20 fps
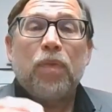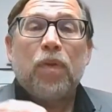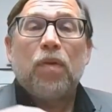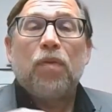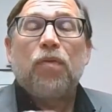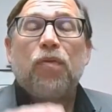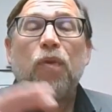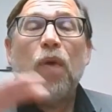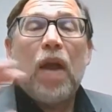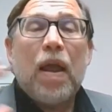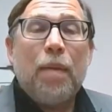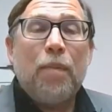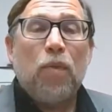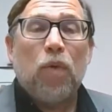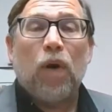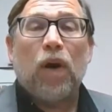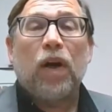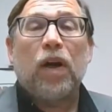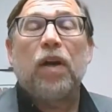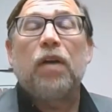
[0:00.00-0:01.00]

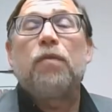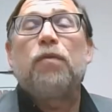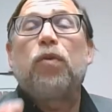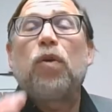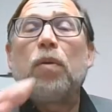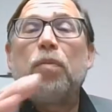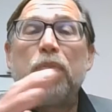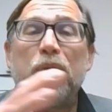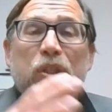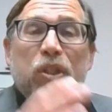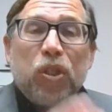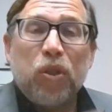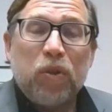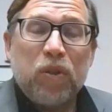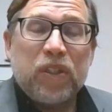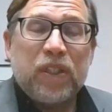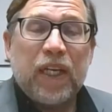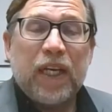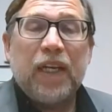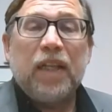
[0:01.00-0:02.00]
framework for
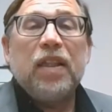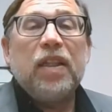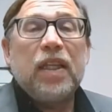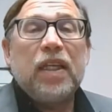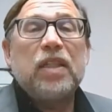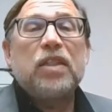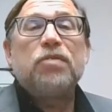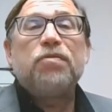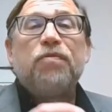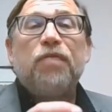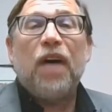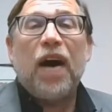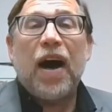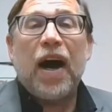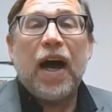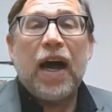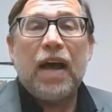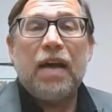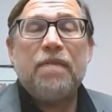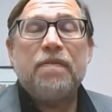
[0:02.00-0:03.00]
producing these
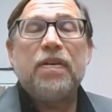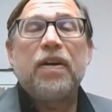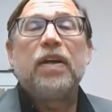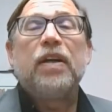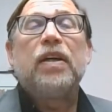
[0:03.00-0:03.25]
5